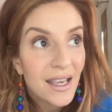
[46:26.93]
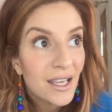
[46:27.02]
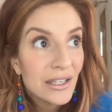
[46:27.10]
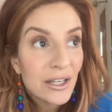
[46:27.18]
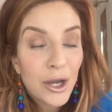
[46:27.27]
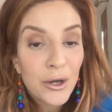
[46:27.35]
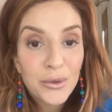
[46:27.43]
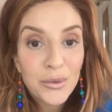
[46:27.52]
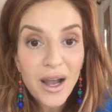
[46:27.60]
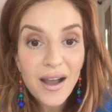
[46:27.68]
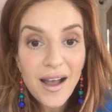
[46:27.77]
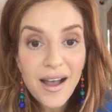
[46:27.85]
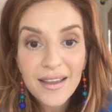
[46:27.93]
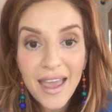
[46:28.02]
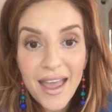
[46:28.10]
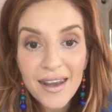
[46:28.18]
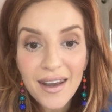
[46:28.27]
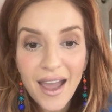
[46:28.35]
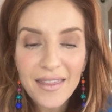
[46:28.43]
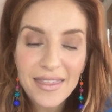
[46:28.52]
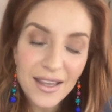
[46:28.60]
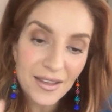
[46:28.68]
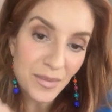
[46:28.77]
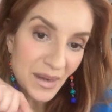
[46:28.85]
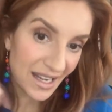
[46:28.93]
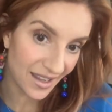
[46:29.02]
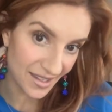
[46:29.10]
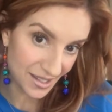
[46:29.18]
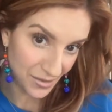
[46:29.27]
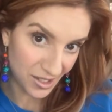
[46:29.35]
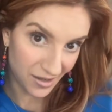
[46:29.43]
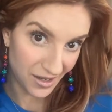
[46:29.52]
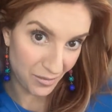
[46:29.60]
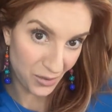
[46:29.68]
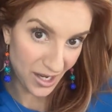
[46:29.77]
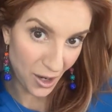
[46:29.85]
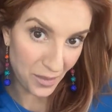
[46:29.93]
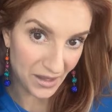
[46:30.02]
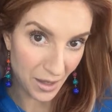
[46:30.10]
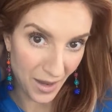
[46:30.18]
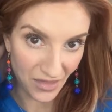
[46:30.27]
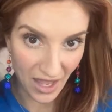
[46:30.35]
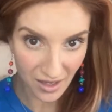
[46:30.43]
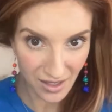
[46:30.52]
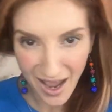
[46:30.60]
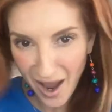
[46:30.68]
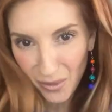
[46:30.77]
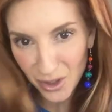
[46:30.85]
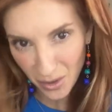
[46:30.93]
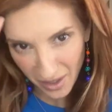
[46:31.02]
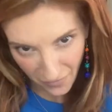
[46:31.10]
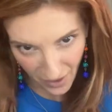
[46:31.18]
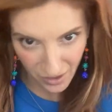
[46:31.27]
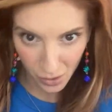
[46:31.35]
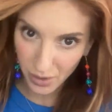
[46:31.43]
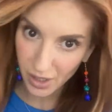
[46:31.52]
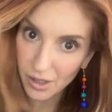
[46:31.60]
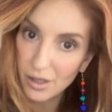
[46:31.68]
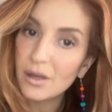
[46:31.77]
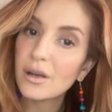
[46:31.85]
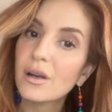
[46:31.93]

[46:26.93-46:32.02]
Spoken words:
You know, again, I think at the beginning of this, I was talking pretty openly about that. Yeah, we're totally friends. We're,